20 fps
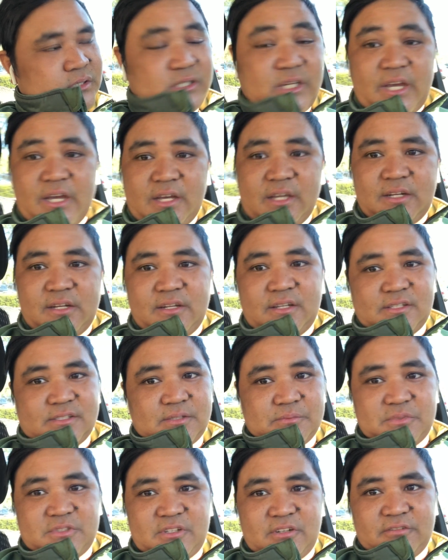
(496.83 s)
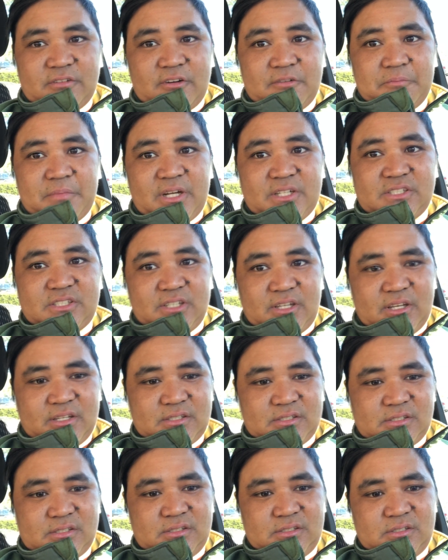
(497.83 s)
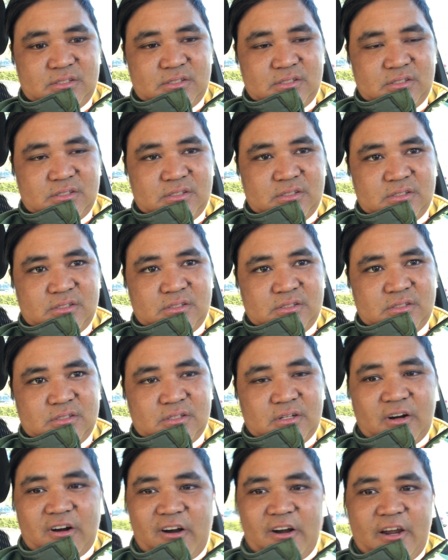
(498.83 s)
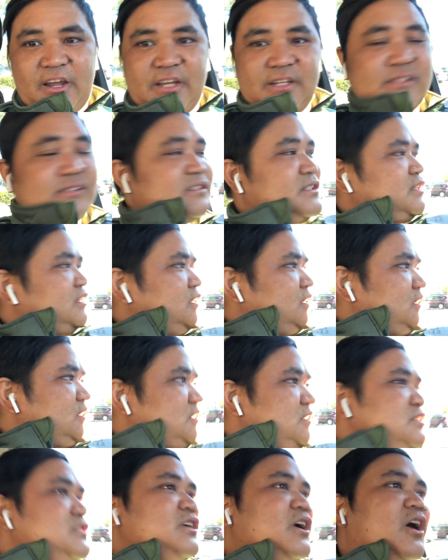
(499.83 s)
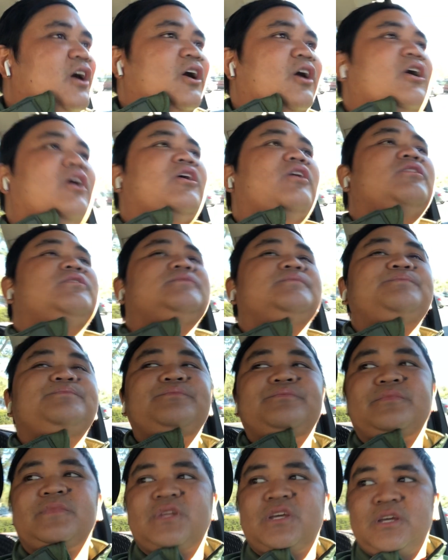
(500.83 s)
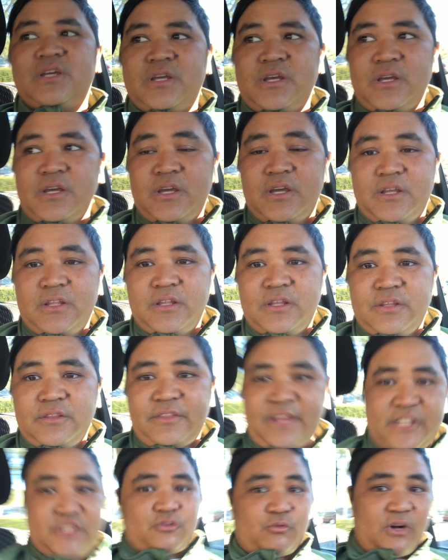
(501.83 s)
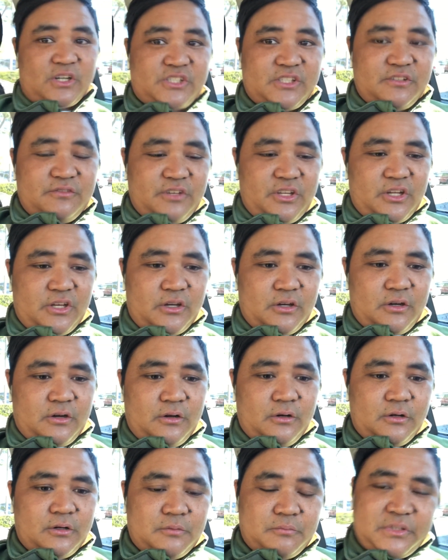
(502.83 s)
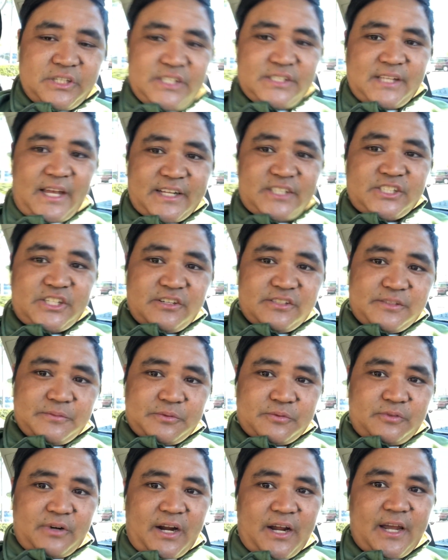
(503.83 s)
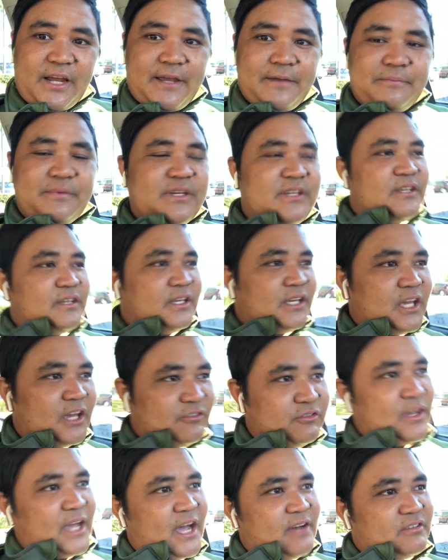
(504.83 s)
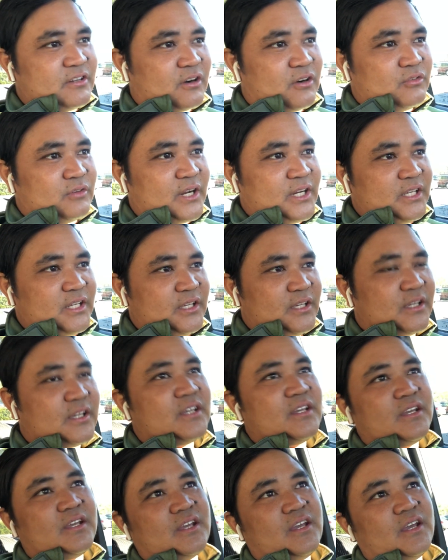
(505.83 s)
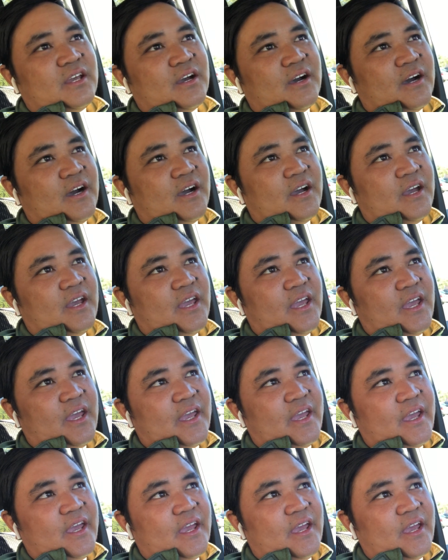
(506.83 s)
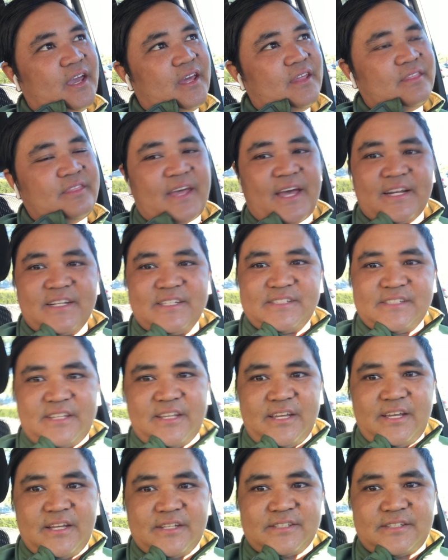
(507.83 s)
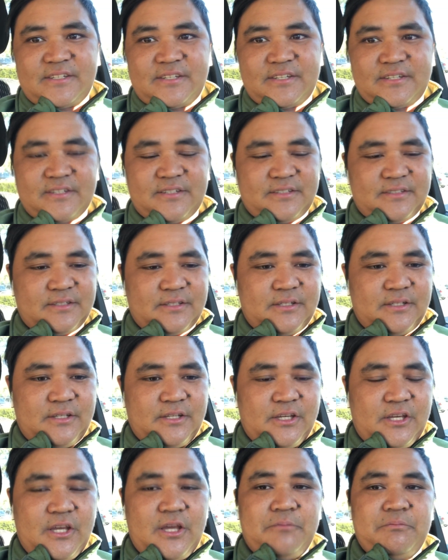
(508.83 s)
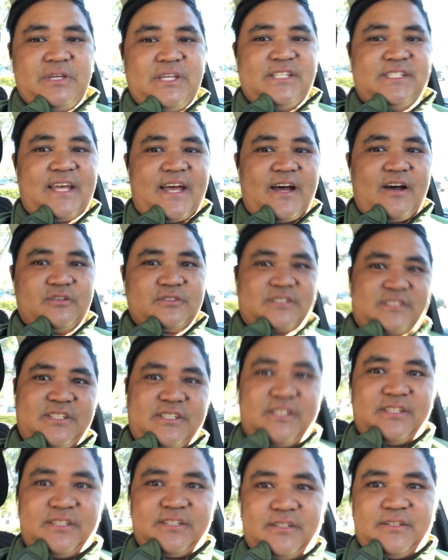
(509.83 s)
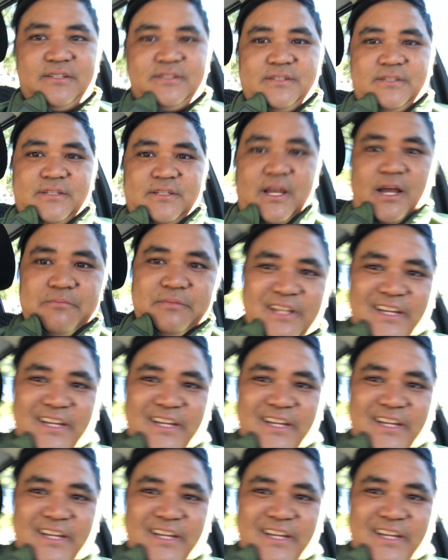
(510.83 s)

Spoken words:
yeah, I need to get some stuff off my chest. All right, so thanks for watching the video. Please like, share, subscribe if you haven't already. And that is it. Peace out. God